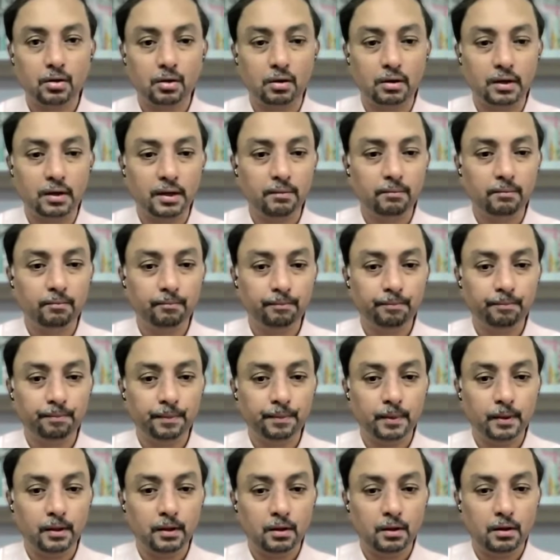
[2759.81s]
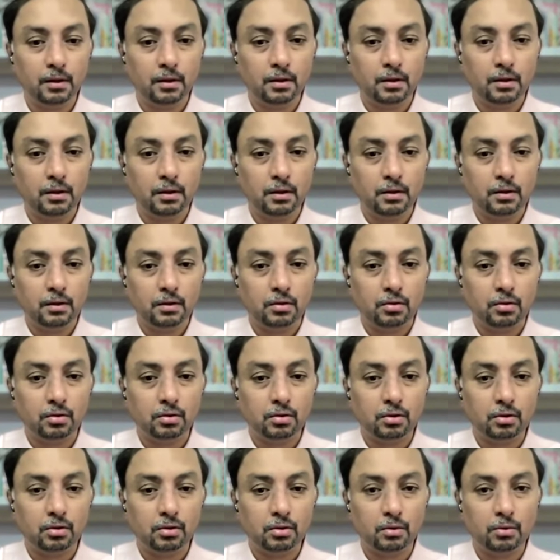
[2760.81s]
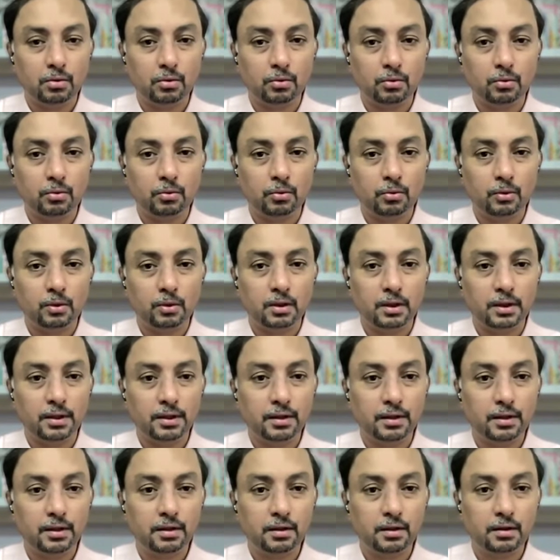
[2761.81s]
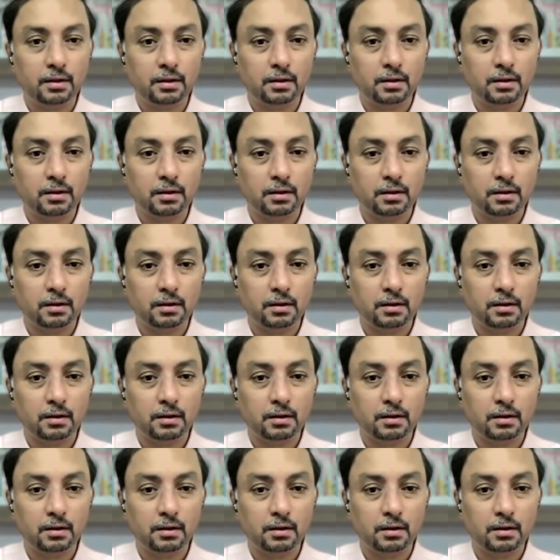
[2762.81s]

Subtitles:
All right. So let's